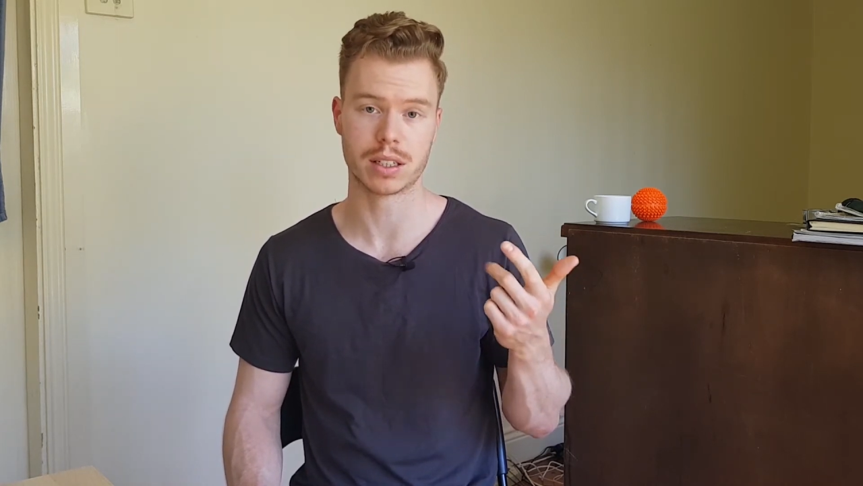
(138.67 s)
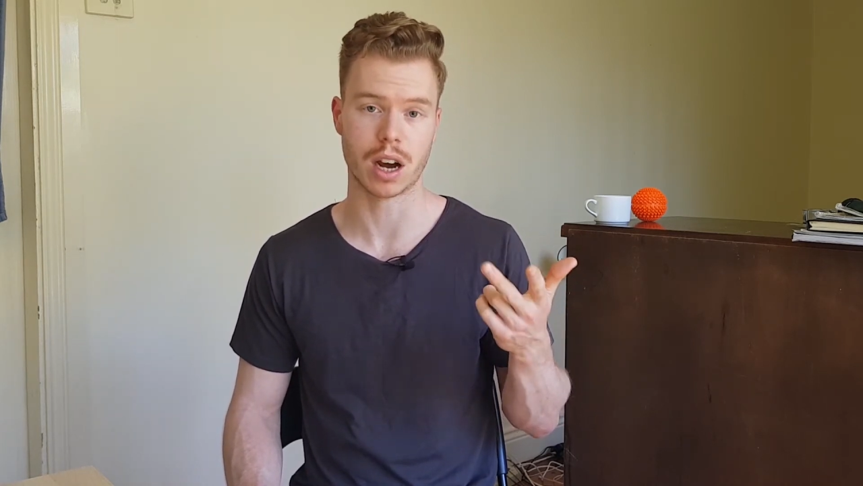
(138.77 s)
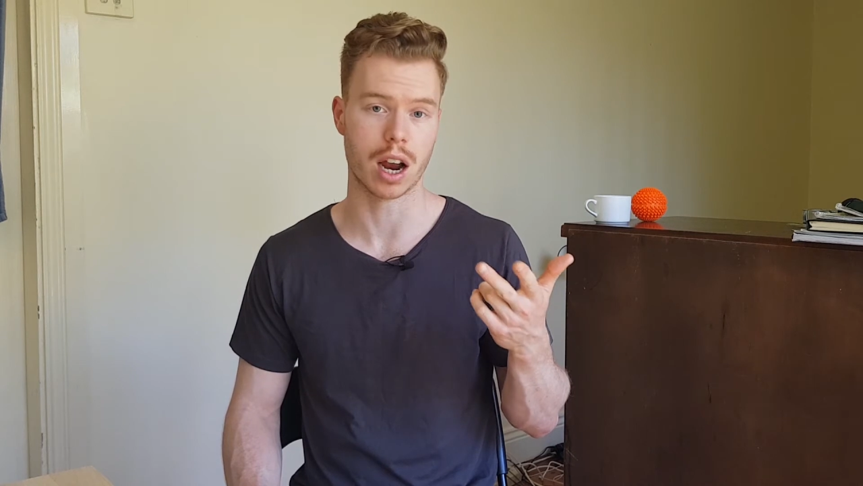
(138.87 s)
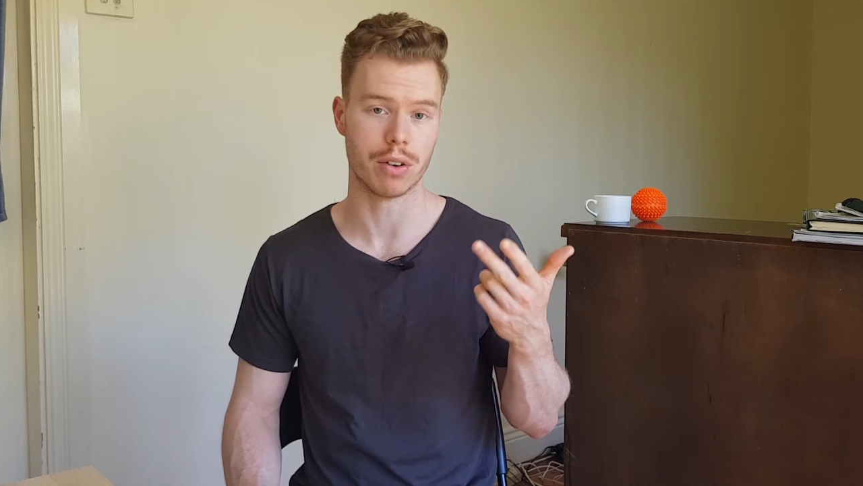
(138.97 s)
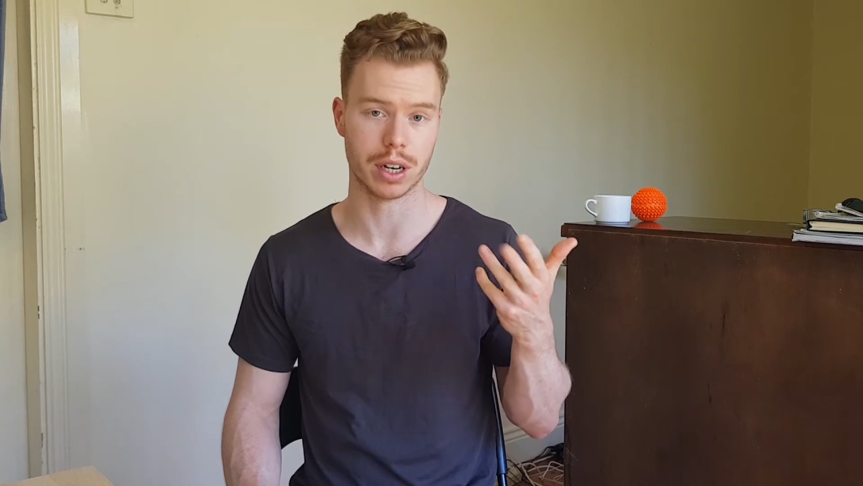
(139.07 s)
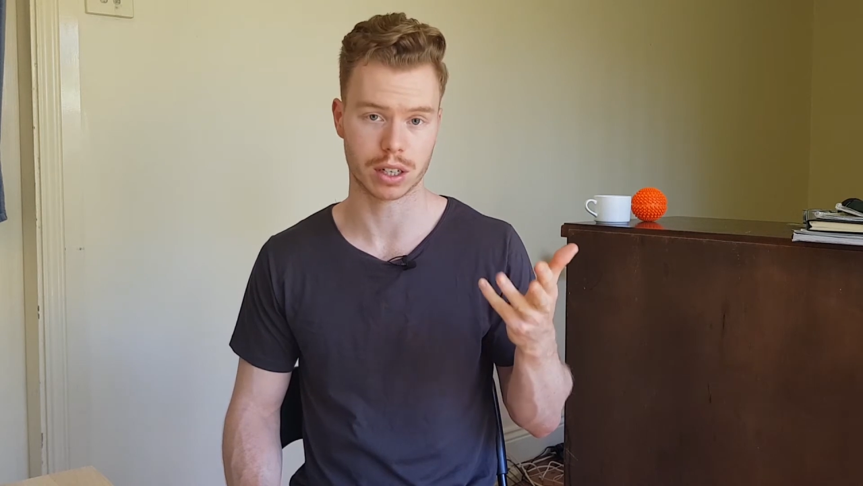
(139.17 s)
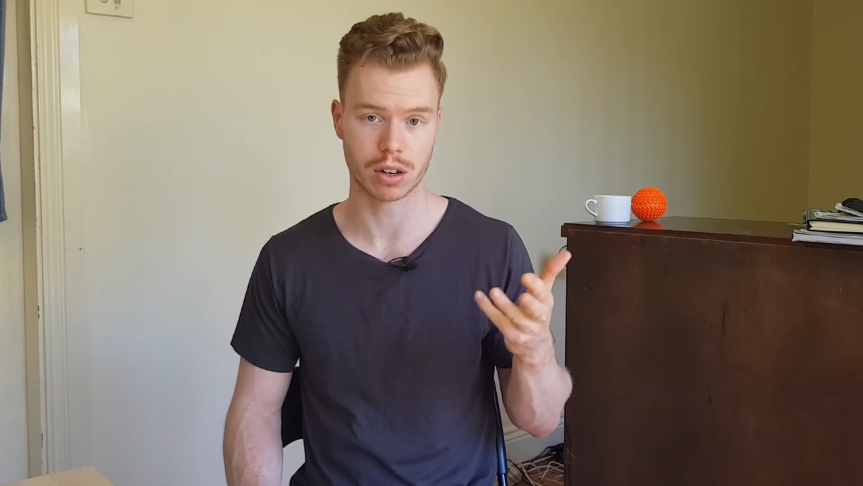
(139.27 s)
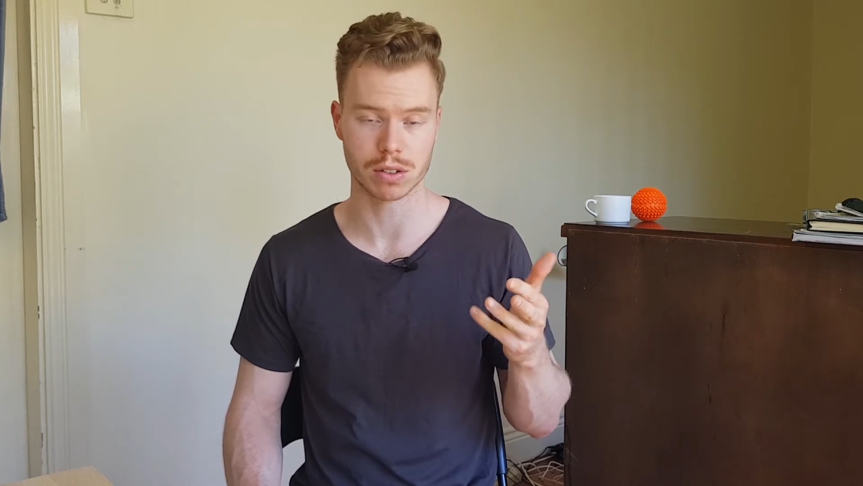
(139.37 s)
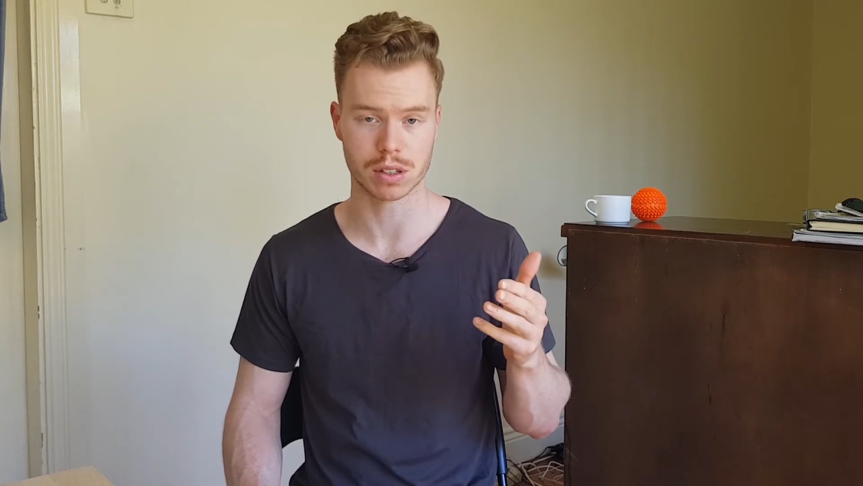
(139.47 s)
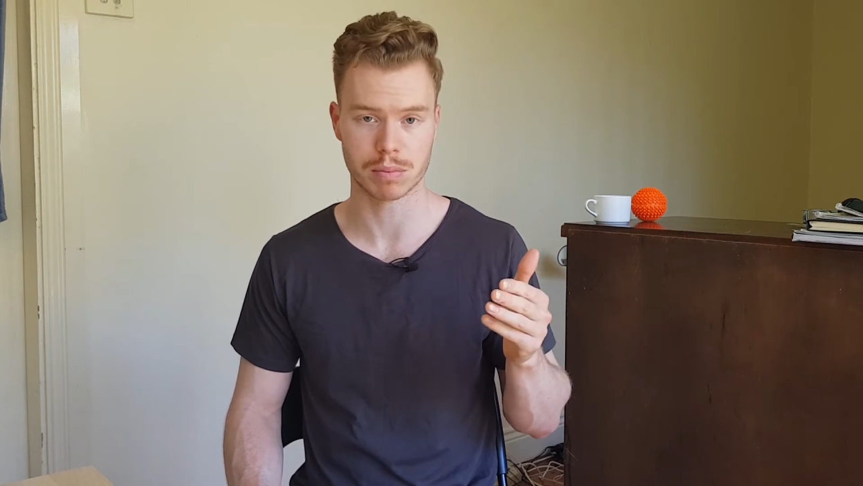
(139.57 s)
diarrhea, and
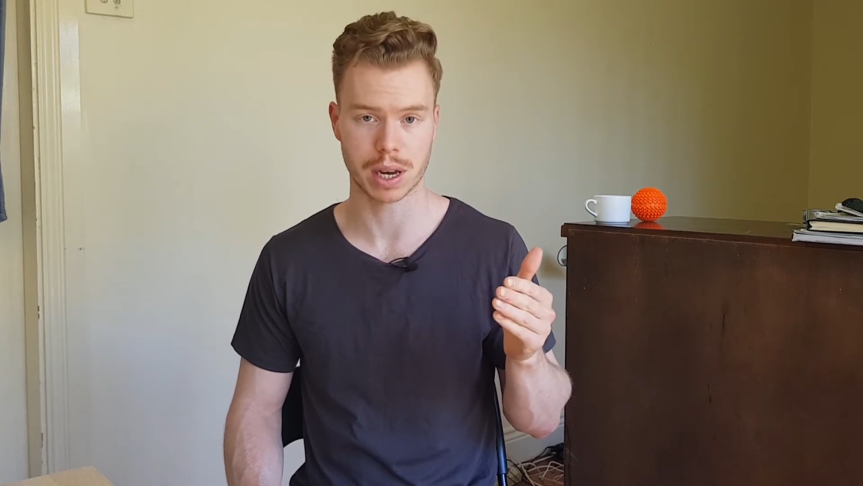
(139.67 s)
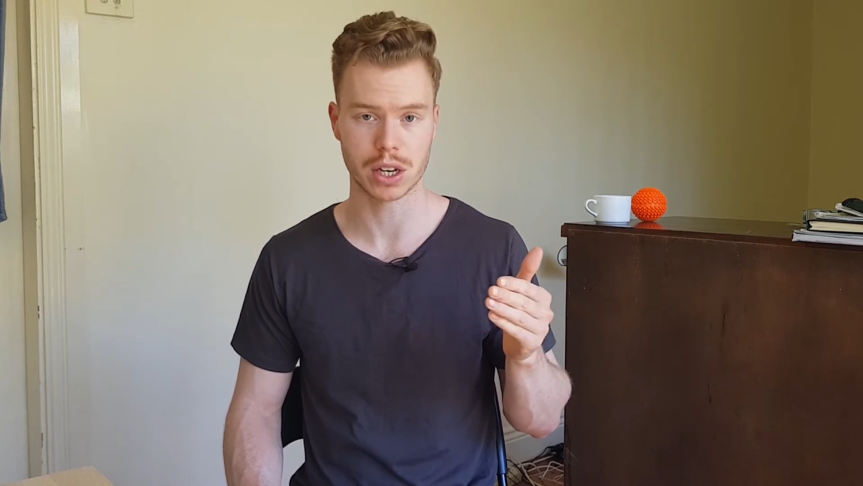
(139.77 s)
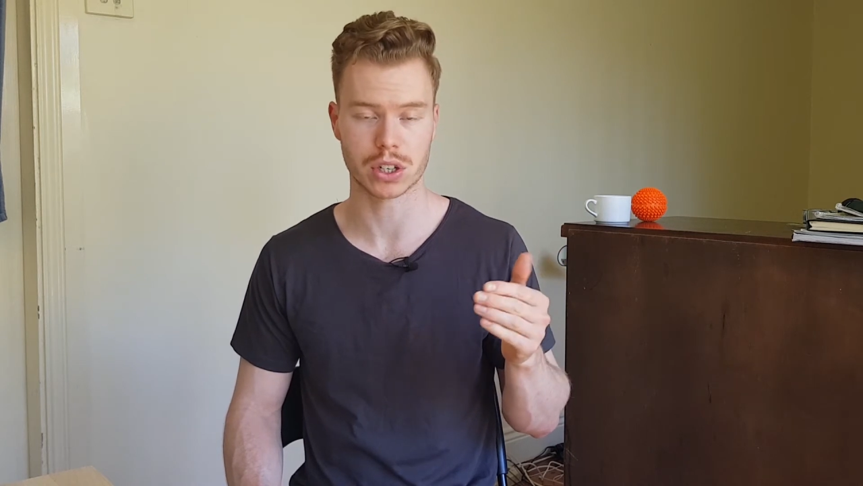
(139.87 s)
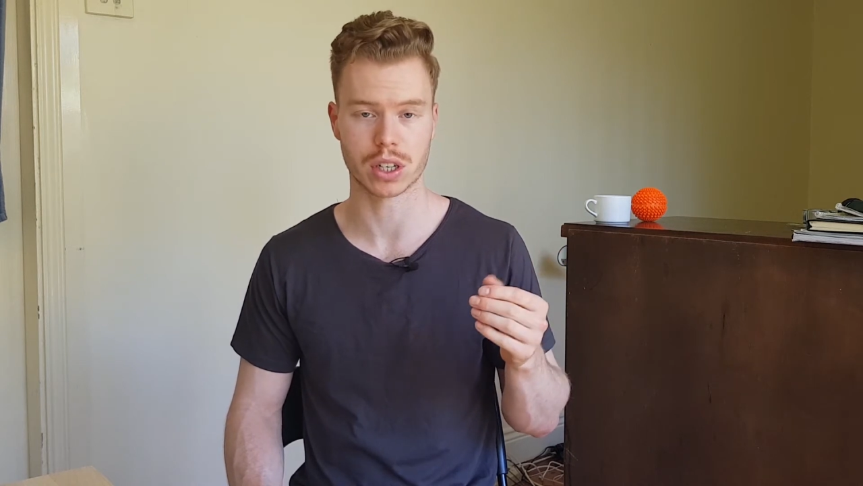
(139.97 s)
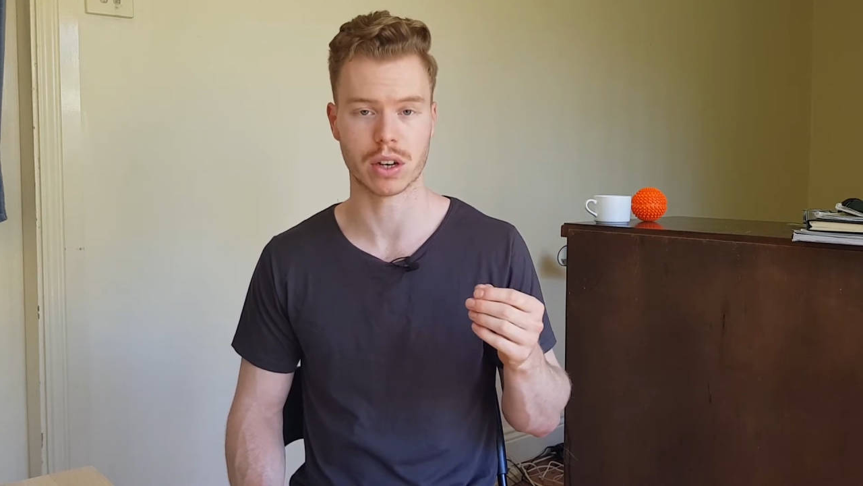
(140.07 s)
constipation,